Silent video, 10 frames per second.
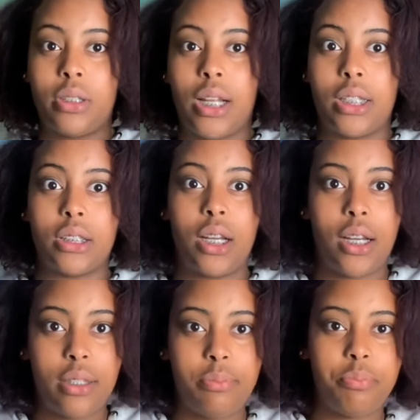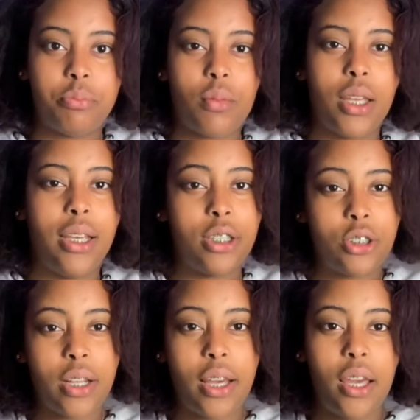slash cut
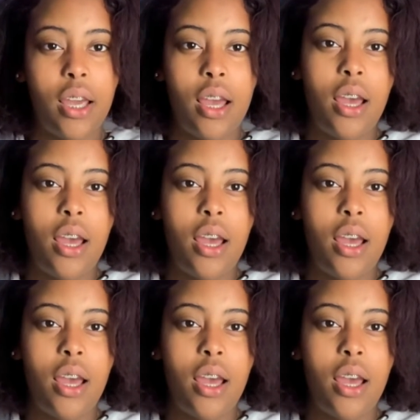yesterday